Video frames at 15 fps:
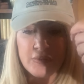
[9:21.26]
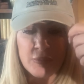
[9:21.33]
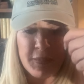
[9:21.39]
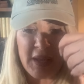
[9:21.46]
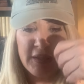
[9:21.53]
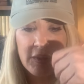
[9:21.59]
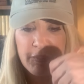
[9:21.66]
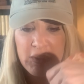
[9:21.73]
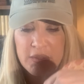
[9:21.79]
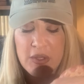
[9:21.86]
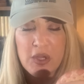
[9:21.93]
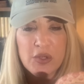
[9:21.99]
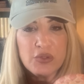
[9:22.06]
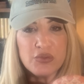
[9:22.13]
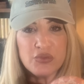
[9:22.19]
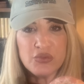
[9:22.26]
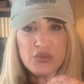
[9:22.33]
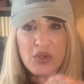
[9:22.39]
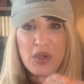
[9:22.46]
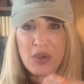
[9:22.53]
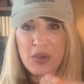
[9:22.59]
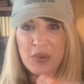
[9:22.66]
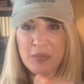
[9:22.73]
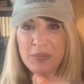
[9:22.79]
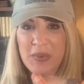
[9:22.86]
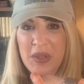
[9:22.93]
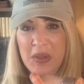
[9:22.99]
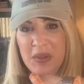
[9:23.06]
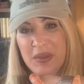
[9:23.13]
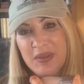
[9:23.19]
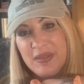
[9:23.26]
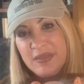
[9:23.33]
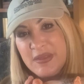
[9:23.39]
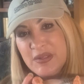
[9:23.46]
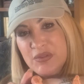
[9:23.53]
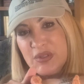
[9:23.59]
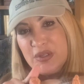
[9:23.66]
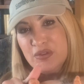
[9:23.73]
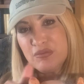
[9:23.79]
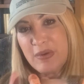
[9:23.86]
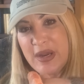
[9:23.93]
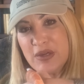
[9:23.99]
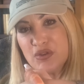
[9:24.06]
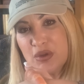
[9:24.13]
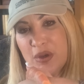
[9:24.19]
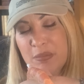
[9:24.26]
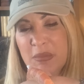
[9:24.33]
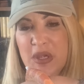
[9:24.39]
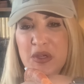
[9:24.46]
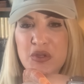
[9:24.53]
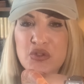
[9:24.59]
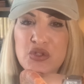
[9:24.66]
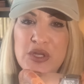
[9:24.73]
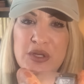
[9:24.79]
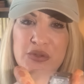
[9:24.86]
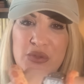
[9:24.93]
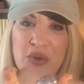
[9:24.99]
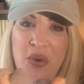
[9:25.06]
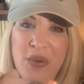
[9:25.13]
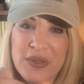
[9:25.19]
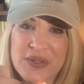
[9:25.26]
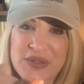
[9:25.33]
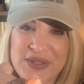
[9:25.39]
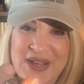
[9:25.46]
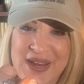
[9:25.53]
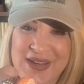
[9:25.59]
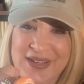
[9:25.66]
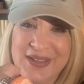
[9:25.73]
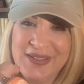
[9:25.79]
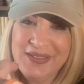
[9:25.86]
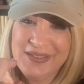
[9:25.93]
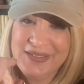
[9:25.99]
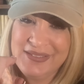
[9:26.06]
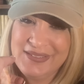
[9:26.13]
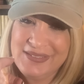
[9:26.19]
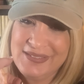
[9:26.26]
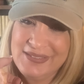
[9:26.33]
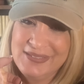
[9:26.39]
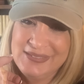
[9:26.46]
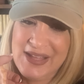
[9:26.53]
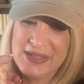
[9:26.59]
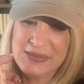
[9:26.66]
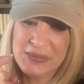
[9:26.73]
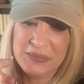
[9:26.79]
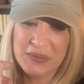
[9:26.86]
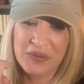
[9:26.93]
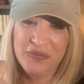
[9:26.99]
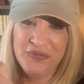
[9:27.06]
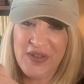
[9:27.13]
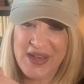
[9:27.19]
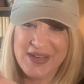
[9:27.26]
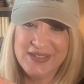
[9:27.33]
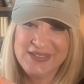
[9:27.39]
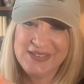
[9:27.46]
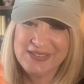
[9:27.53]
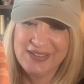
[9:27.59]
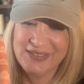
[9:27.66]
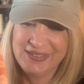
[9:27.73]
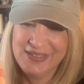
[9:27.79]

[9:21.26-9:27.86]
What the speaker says: from anyone. So this is Rachel. She is a corn snake. That's her little face.